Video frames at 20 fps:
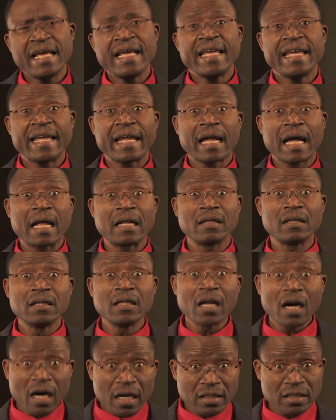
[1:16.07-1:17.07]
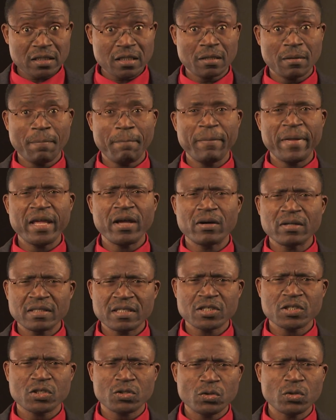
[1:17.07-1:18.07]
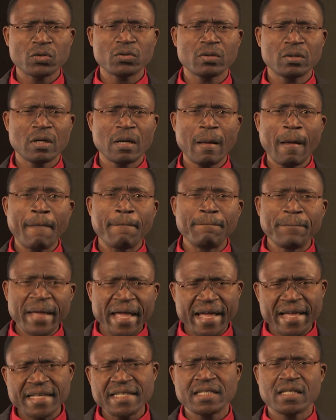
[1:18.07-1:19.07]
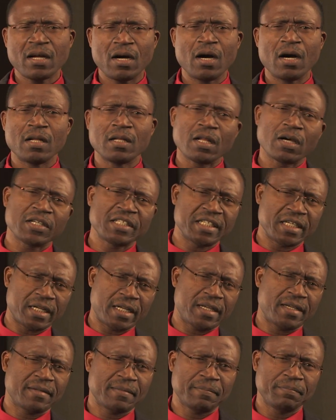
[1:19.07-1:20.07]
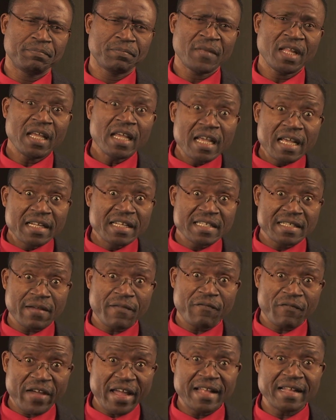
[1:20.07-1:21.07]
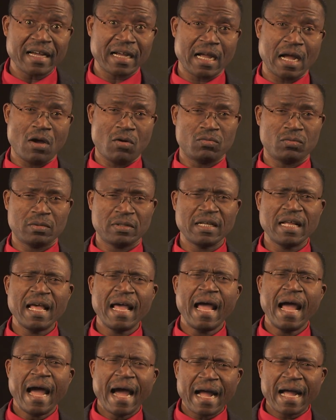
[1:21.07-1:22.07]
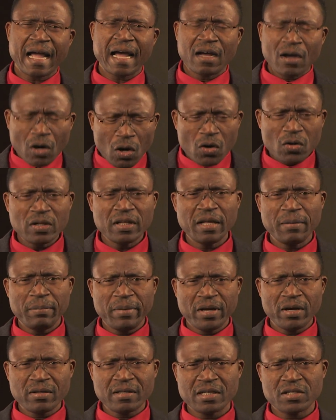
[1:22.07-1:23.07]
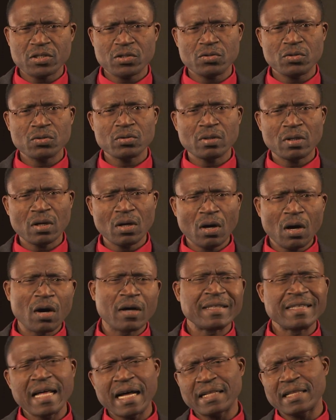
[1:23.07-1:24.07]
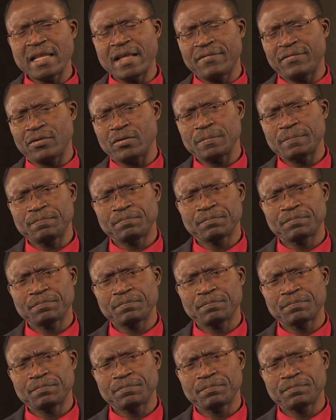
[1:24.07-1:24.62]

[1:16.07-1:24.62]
It cannot be understood based on logic. It is a faith account and can only be understood on that level.